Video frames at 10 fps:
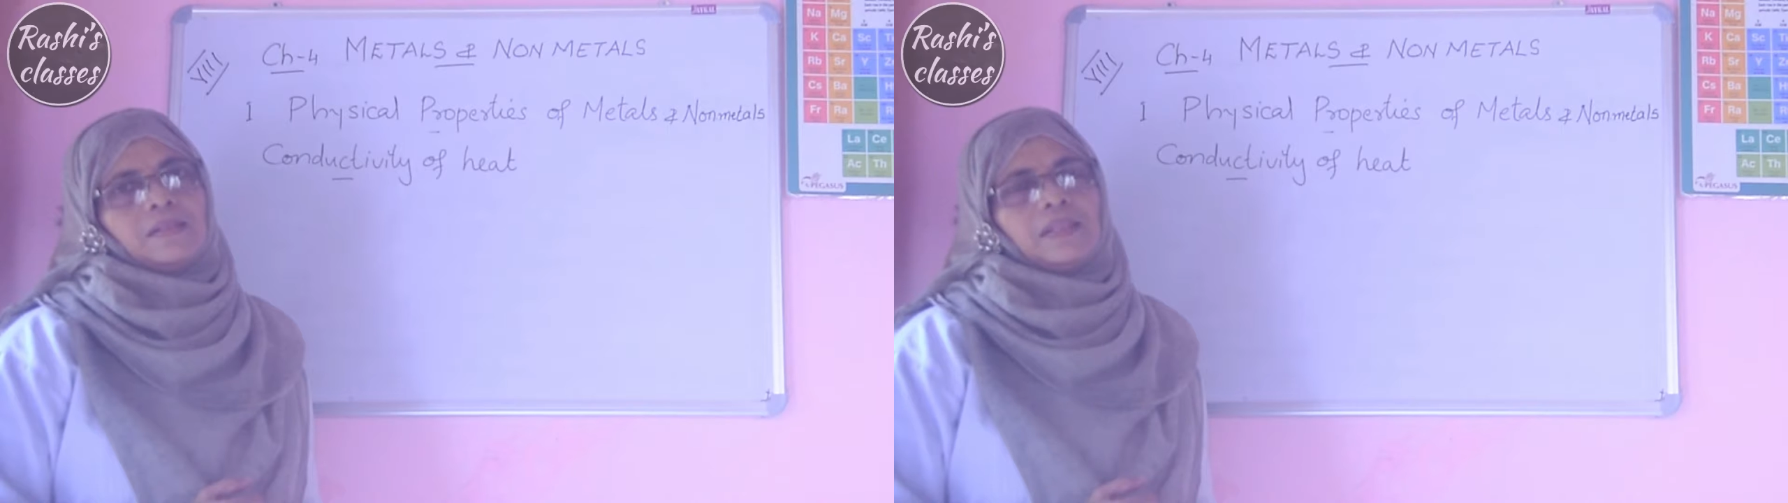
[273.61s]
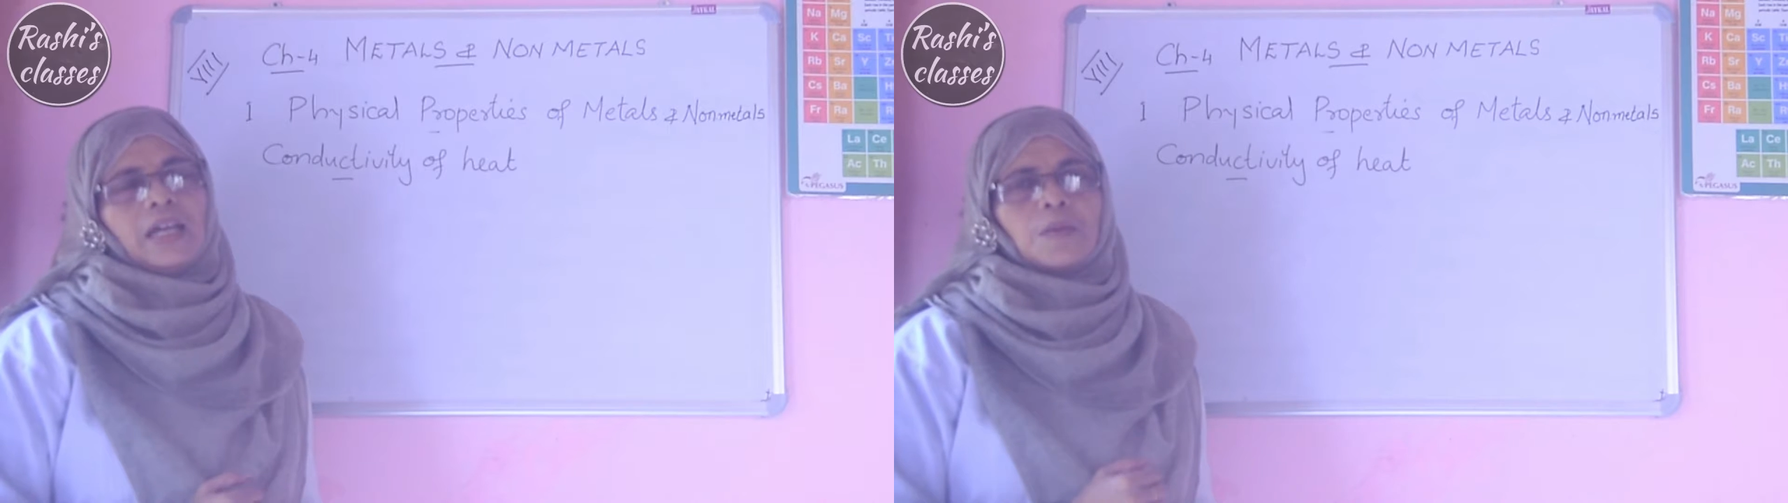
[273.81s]

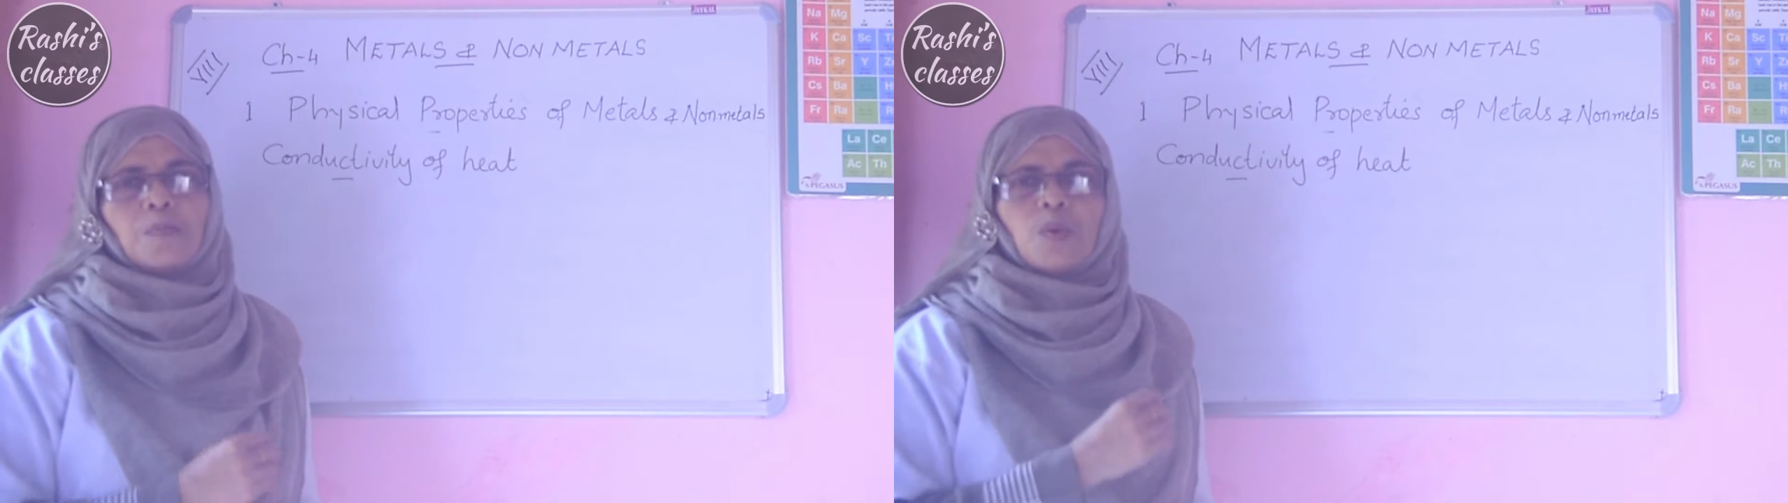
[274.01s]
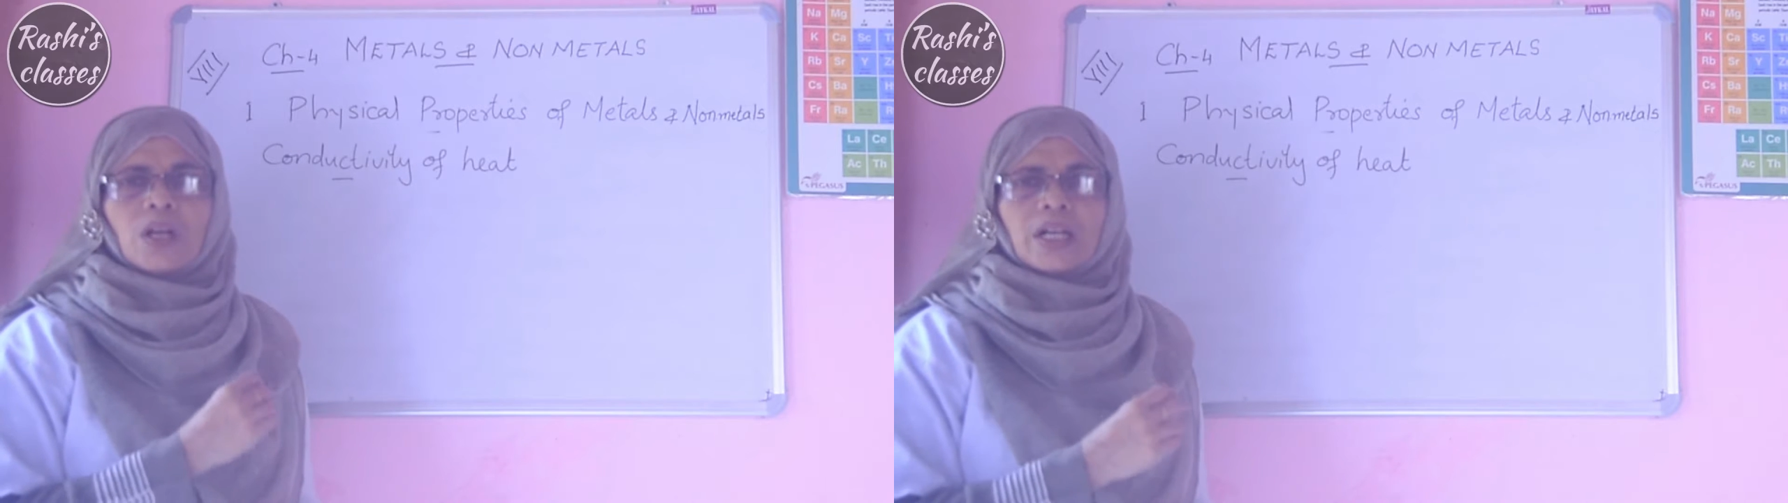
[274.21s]
They are
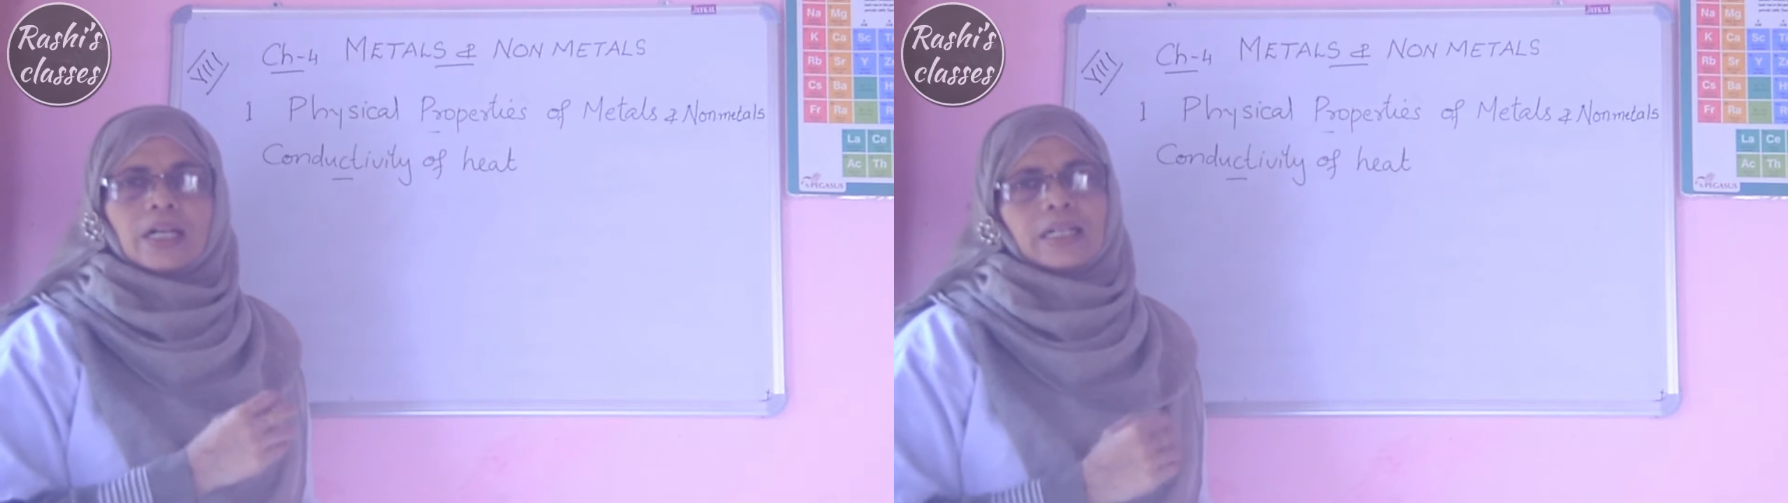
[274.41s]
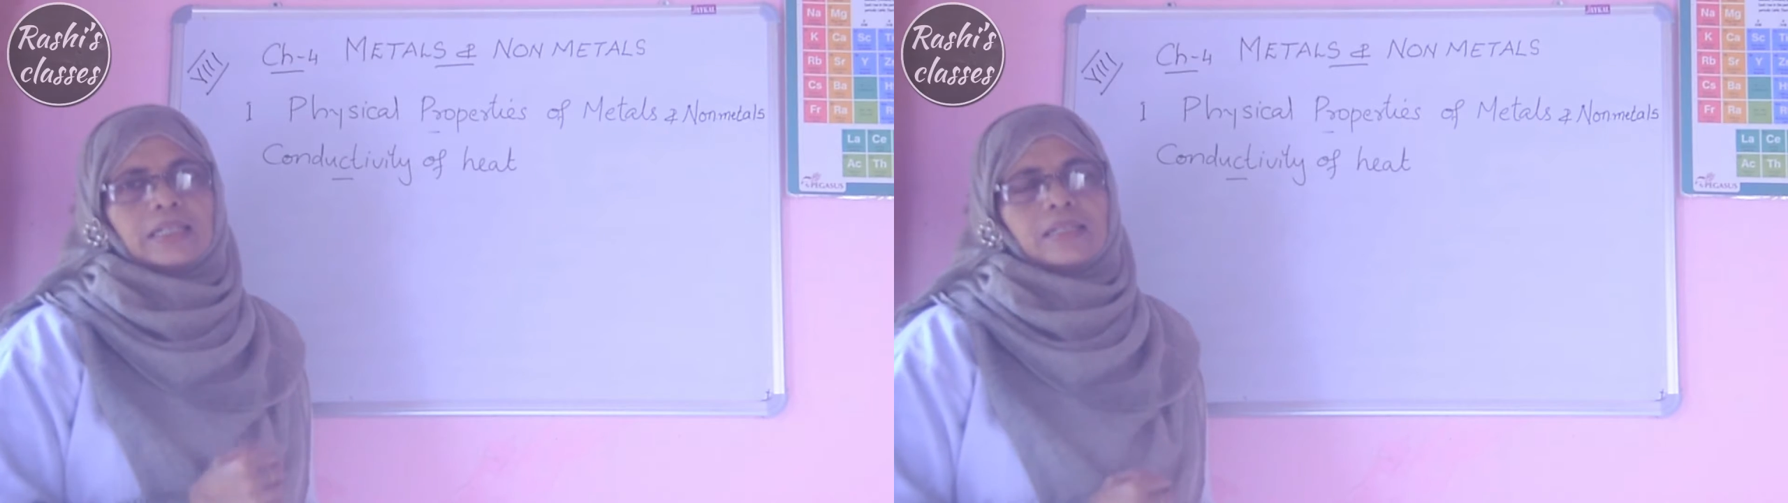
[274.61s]
poor
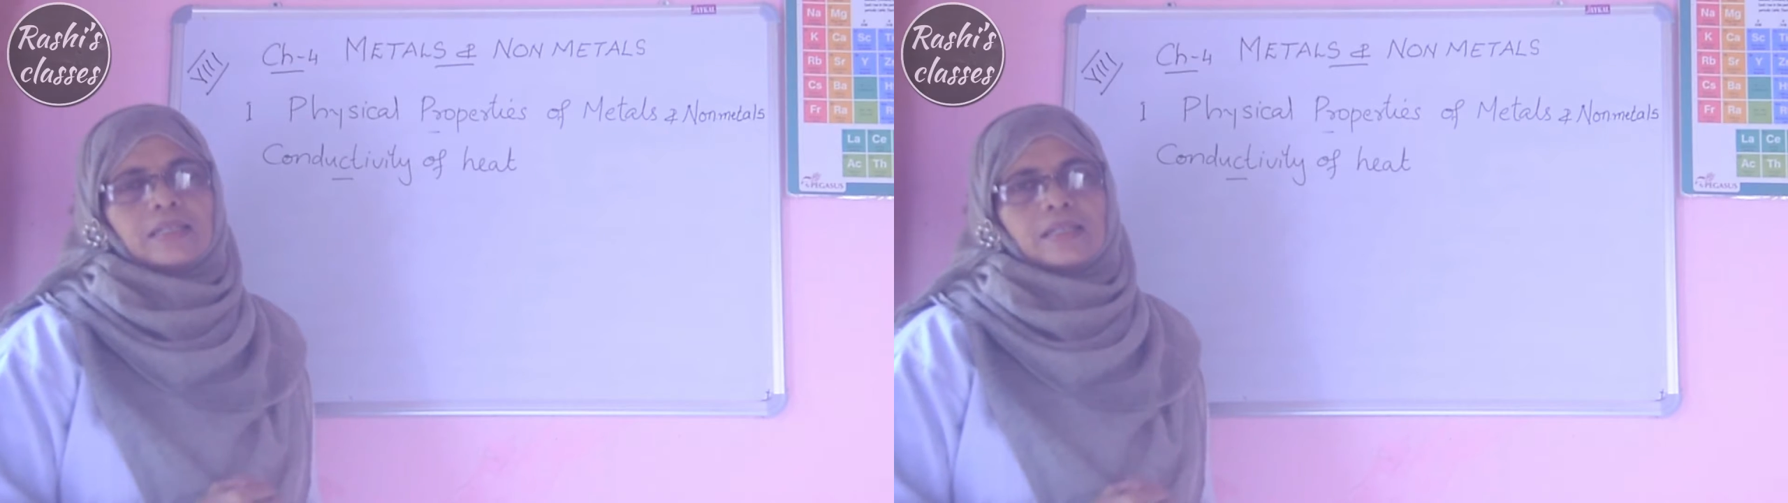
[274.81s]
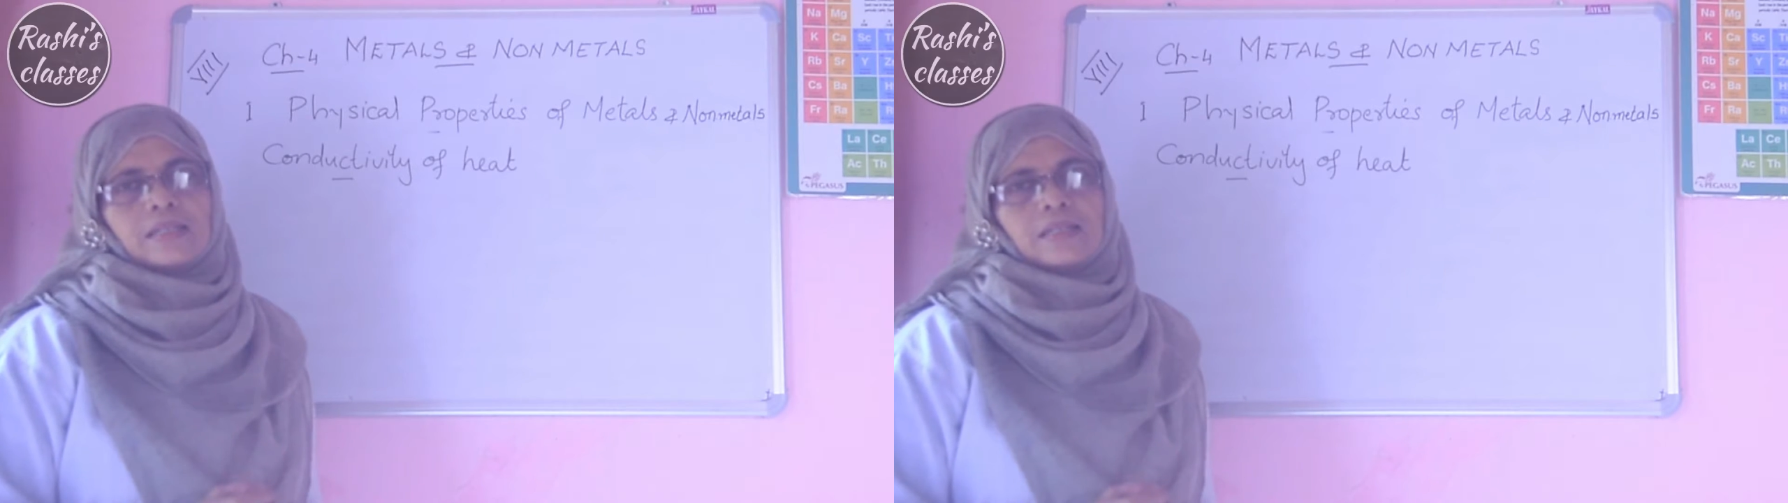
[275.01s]

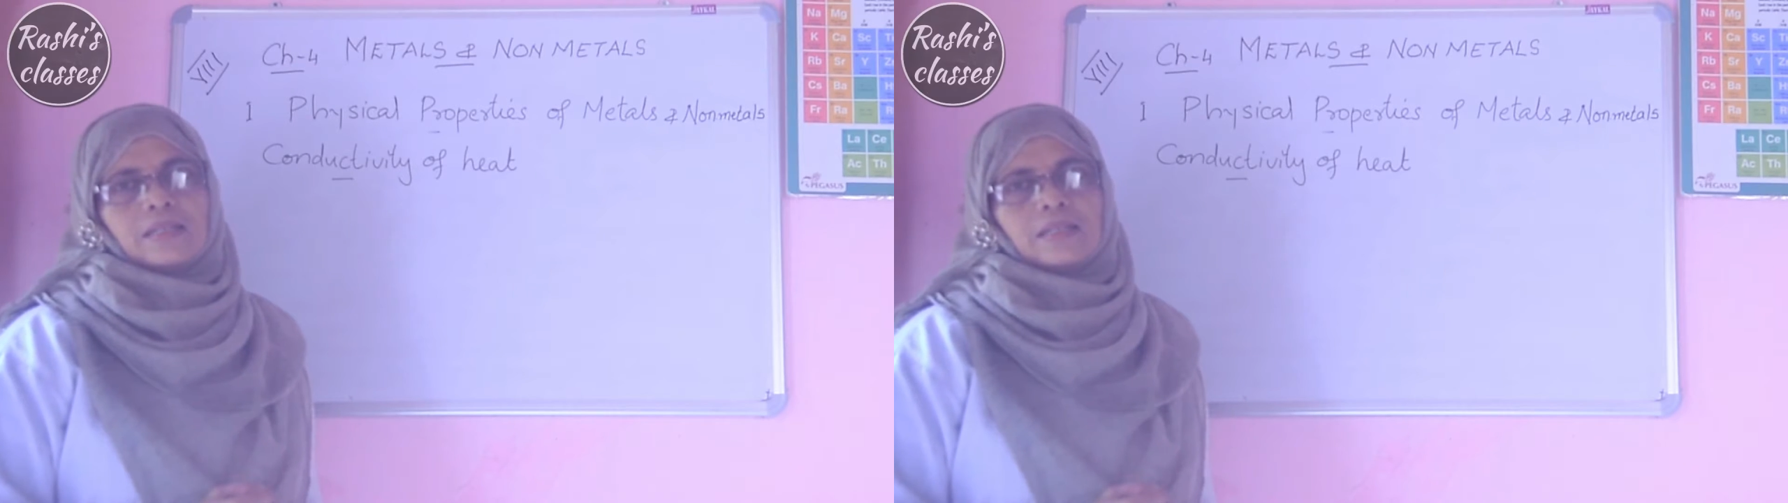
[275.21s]
conductors.